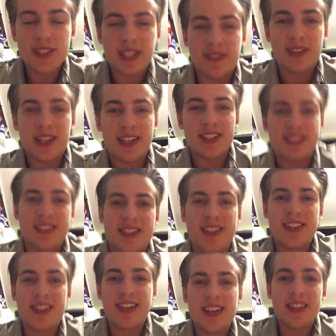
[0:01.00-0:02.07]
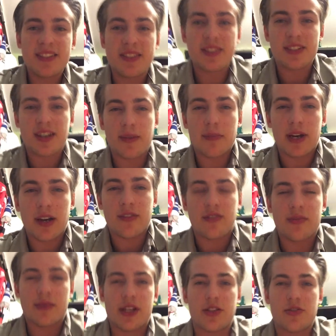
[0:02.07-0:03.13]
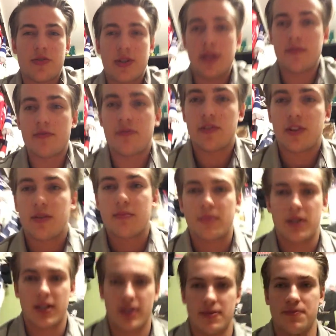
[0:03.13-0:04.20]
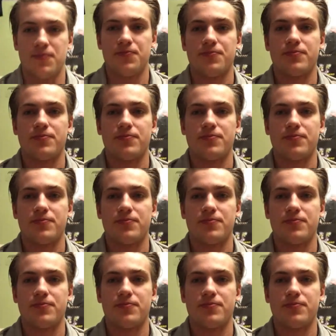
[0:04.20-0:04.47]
What's up, guys? Just got back from my trip from